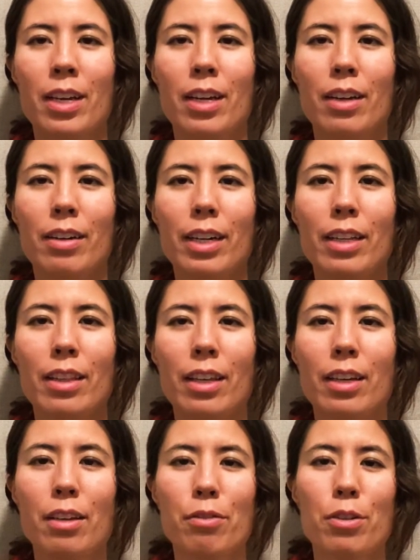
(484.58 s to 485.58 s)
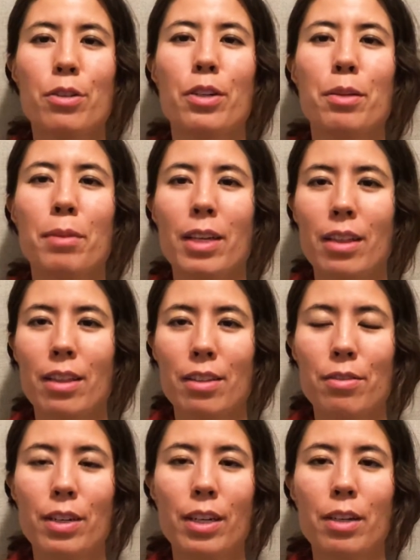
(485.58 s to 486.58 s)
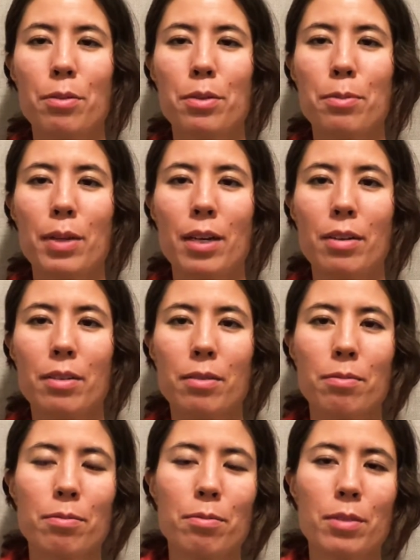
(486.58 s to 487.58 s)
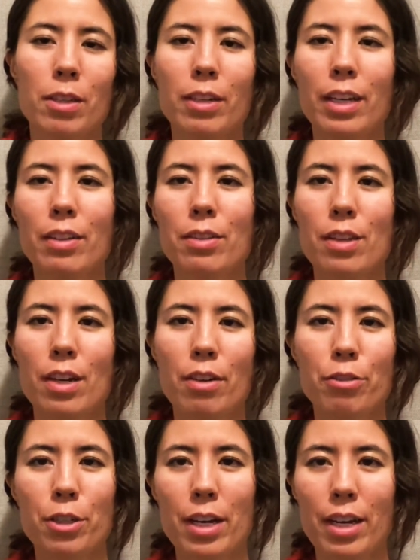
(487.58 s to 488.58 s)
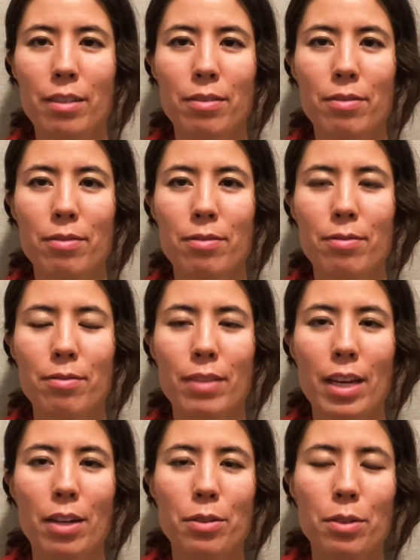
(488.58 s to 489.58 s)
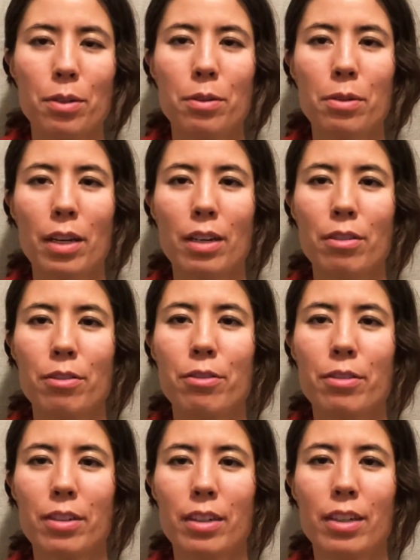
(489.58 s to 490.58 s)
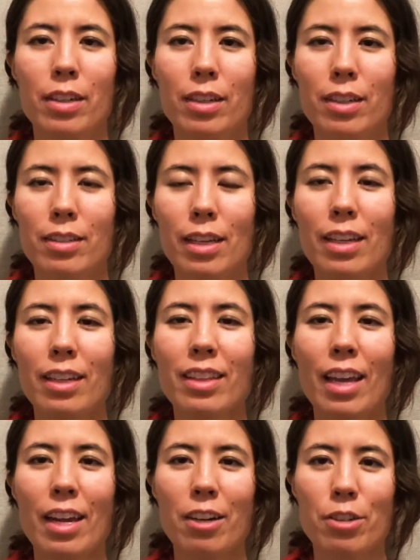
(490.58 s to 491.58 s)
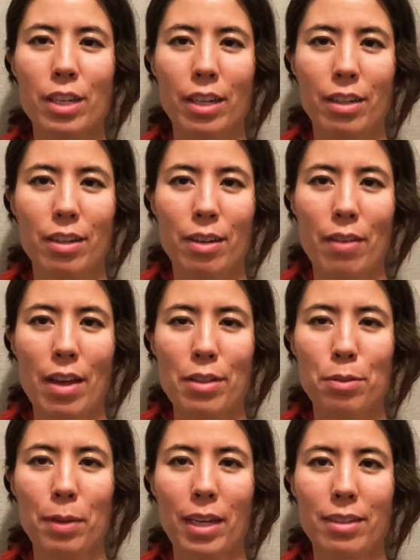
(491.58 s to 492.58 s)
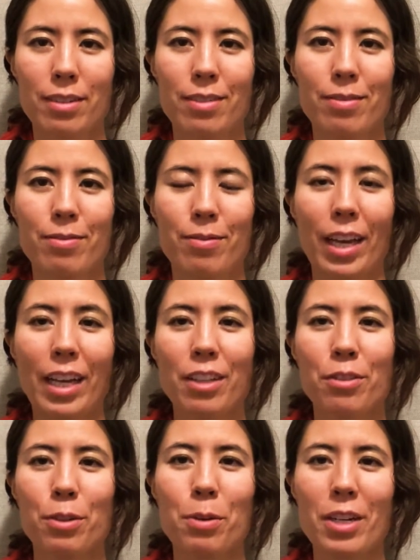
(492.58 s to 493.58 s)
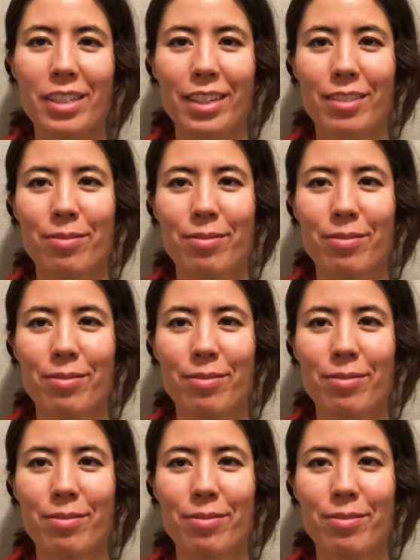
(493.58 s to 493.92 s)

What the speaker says: right, thank you for joining me. This video was about clearing out the center of your head and also kind of setting the energy of that space. Thanks for watching.